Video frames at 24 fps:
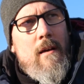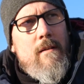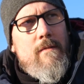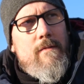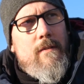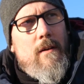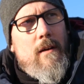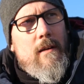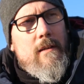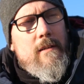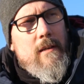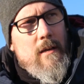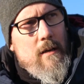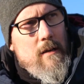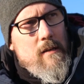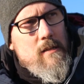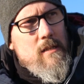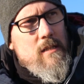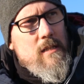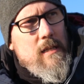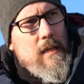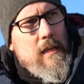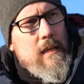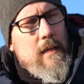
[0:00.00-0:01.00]
for
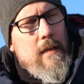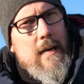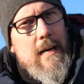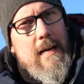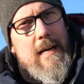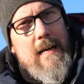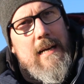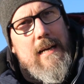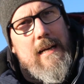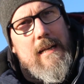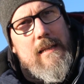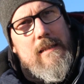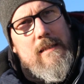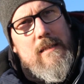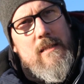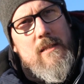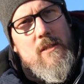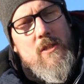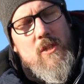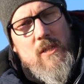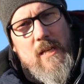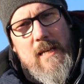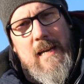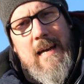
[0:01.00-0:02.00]
Kirsty, and
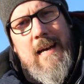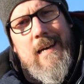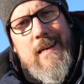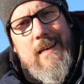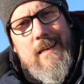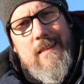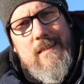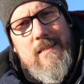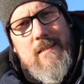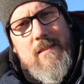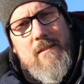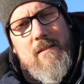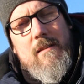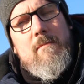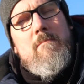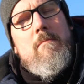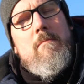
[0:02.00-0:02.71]
she had the